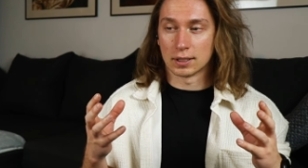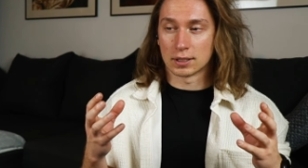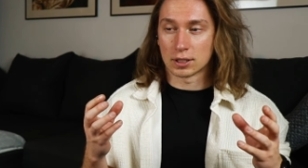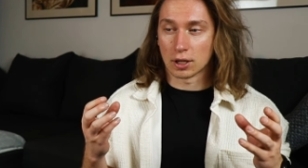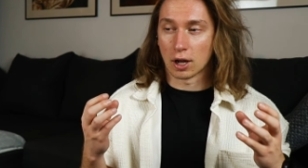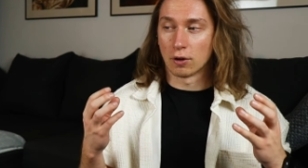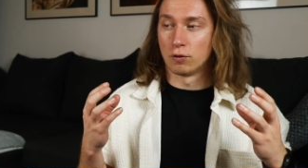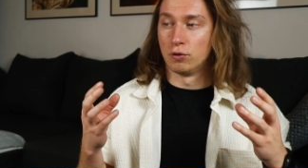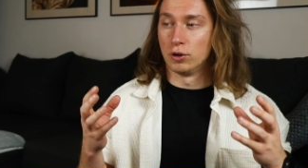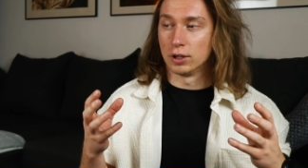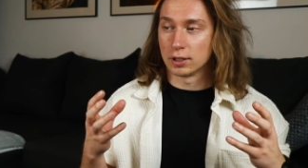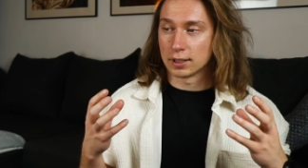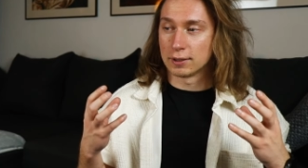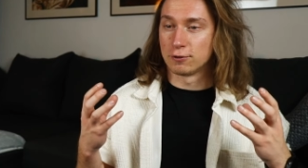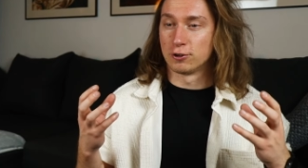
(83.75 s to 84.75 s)
it's a
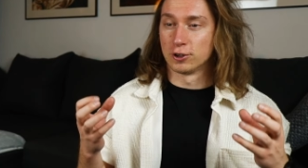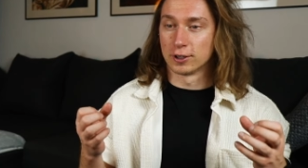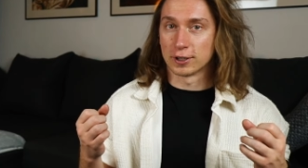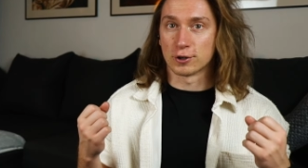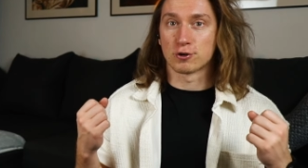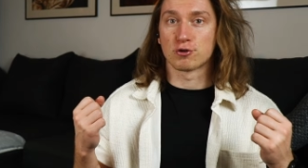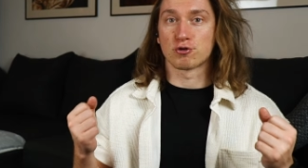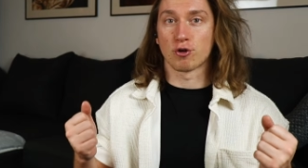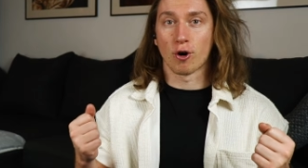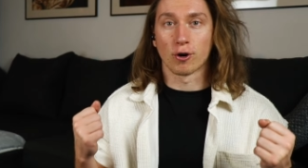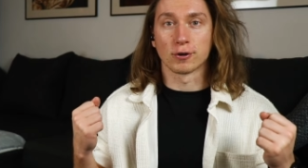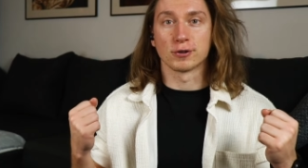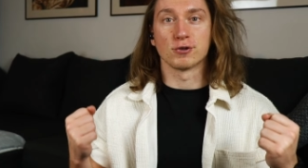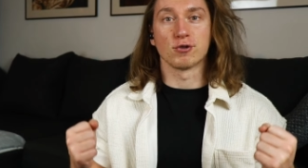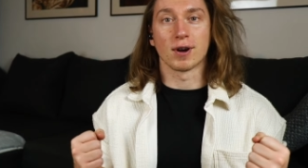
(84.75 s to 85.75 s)
really really
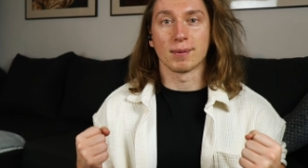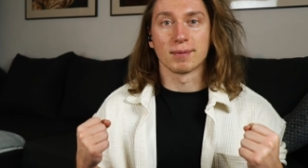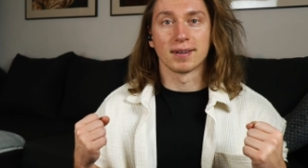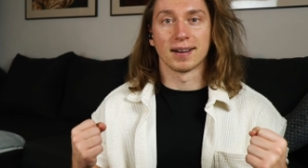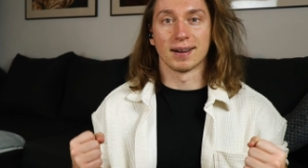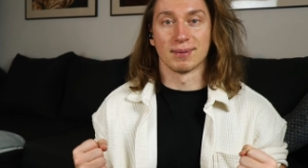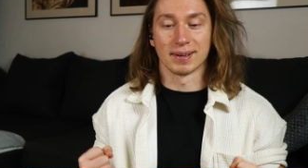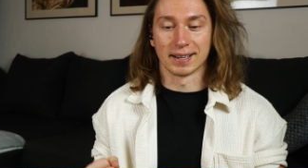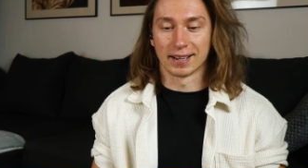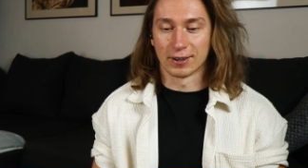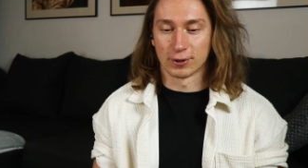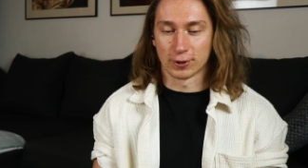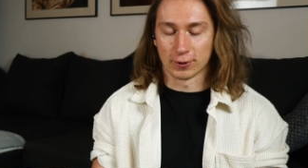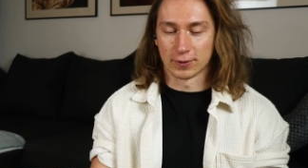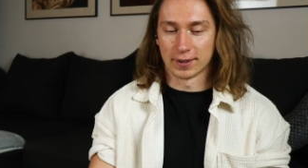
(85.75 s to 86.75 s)
strong drum coming
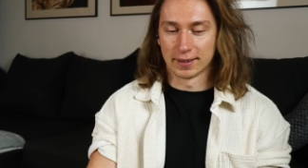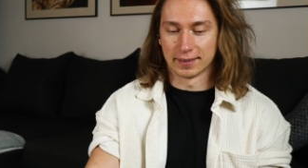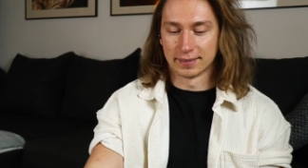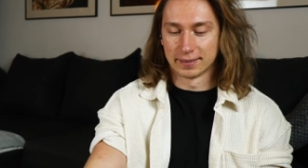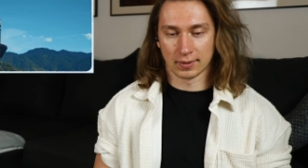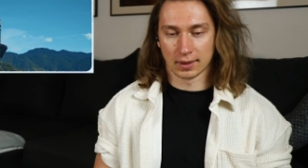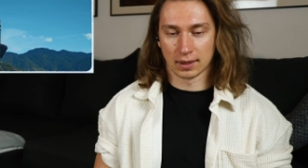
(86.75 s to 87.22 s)
out of there.